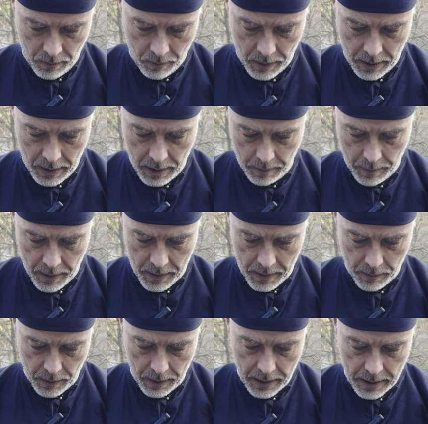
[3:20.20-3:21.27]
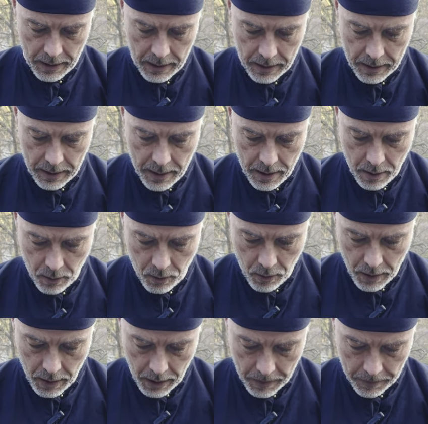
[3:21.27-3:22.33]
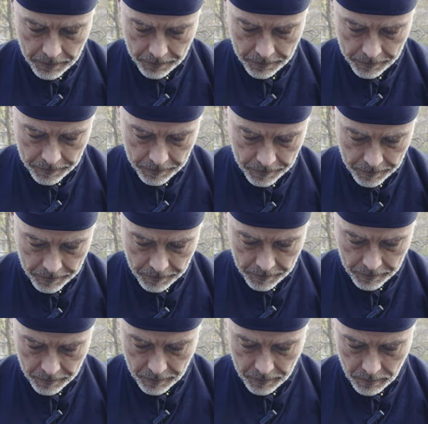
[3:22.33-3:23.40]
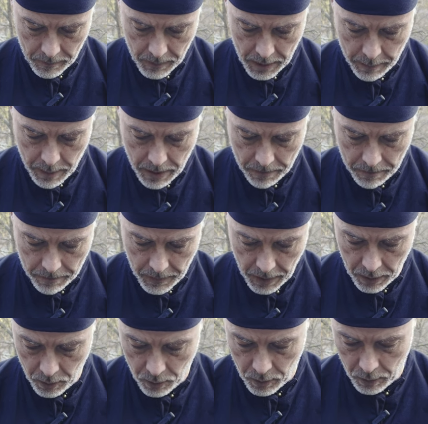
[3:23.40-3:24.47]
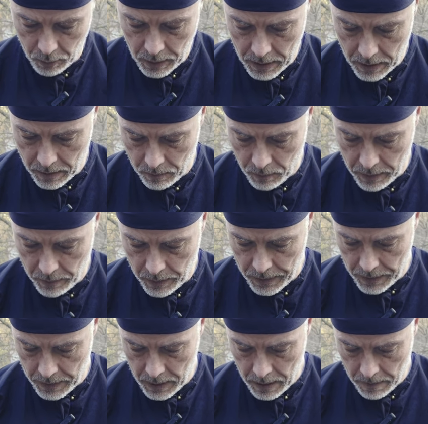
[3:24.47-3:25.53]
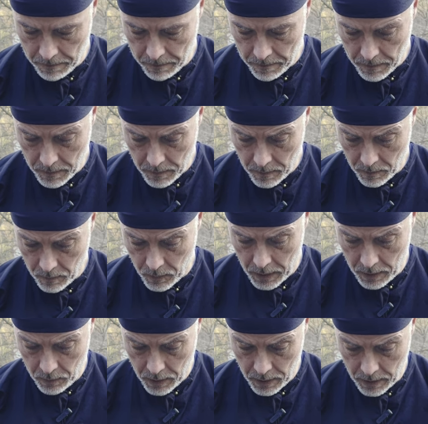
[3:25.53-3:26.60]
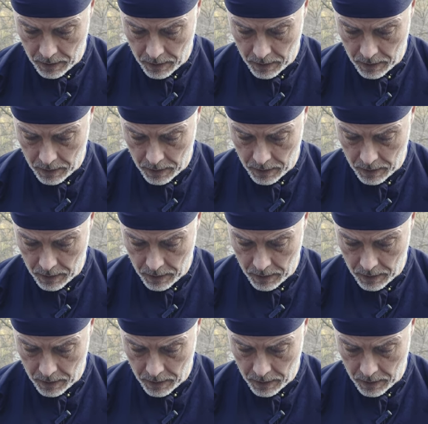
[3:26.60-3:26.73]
we keep this one a little longer. Maybe, I don't know yet, we will see when we're